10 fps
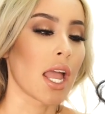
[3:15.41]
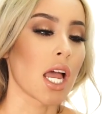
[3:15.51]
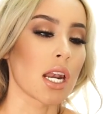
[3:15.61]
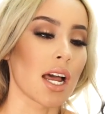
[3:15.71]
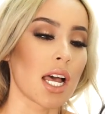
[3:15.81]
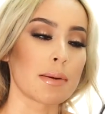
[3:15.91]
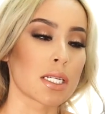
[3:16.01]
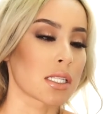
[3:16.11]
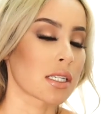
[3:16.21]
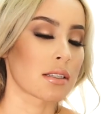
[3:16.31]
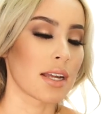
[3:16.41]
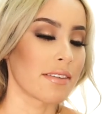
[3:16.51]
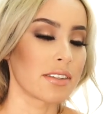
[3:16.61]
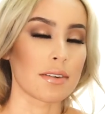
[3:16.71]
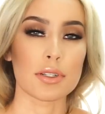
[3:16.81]
and I just,
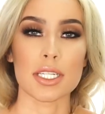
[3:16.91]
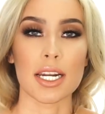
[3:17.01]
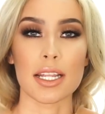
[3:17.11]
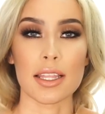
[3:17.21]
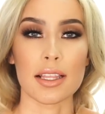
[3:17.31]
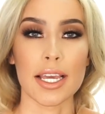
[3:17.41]
I've never seen anything